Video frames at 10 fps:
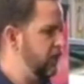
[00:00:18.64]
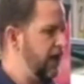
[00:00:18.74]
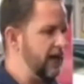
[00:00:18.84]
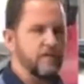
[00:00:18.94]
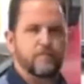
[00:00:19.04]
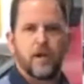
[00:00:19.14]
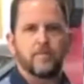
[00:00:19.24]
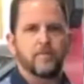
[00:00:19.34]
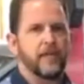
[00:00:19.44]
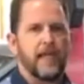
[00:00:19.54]
lot of you
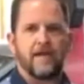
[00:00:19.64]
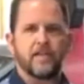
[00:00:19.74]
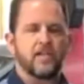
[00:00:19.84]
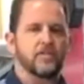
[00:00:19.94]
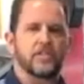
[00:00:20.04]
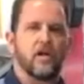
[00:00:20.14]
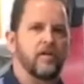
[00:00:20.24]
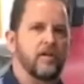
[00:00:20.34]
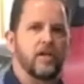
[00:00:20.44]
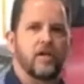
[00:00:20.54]
probably haven't used it
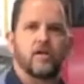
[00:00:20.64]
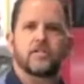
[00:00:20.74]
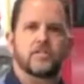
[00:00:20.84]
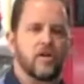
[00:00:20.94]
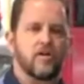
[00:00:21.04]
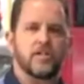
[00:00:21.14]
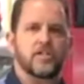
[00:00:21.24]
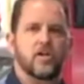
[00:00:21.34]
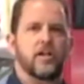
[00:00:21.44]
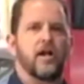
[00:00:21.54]
all year. Starting
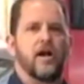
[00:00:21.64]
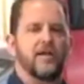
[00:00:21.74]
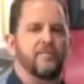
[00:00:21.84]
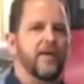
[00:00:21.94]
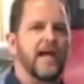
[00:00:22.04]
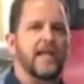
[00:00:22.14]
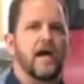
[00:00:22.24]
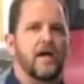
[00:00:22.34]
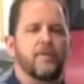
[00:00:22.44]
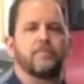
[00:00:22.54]
to turn it on,
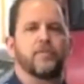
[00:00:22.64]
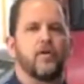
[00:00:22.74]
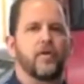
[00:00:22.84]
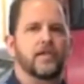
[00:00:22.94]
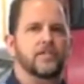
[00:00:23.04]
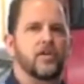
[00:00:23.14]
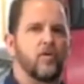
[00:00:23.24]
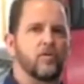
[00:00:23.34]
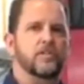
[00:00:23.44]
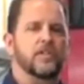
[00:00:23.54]
might not be blowing as
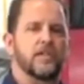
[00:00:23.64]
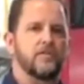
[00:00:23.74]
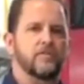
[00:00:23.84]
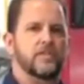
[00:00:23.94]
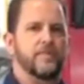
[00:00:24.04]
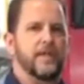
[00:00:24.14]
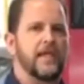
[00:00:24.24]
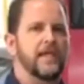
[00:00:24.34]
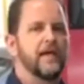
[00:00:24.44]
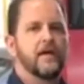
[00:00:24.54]
cold as it used to
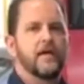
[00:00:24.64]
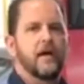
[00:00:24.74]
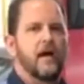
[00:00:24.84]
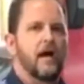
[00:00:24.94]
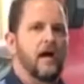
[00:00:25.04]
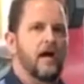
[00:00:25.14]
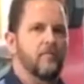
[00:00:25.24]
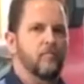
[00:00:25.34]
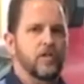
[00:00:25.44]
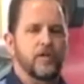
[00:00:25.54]

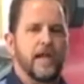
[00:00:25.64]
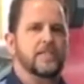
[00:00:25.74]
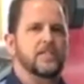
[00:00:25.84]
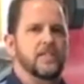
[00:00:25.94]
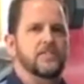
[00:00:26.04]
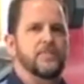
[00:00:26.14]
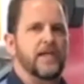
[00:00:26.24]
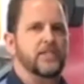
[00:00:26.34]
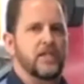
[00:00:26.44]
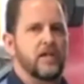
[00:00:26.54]
be. We do an AC
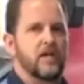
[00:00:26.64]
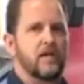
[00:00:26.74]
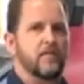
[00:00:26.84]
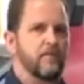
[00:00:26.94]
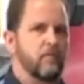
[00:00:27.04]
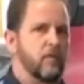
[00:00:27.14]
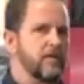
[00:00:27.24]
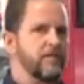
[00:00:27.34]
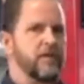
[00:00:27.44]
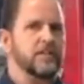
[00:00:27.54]
inspection here. One
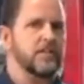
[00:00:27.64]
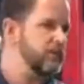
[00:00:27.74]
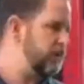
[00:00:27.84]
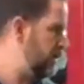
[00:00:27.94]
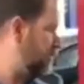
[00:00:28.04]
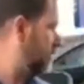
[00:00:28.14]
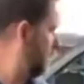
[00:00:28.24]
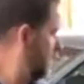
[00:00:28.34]
of the first things we do,